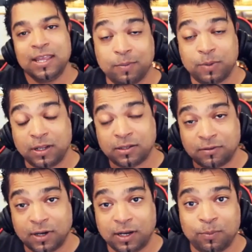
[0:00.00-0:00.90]
But it's
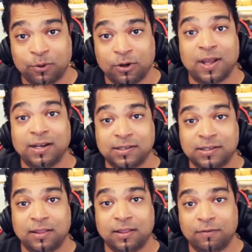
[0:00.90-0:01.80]
really important to
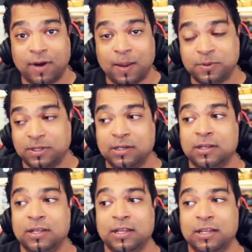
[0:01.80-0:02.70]
understand the reps and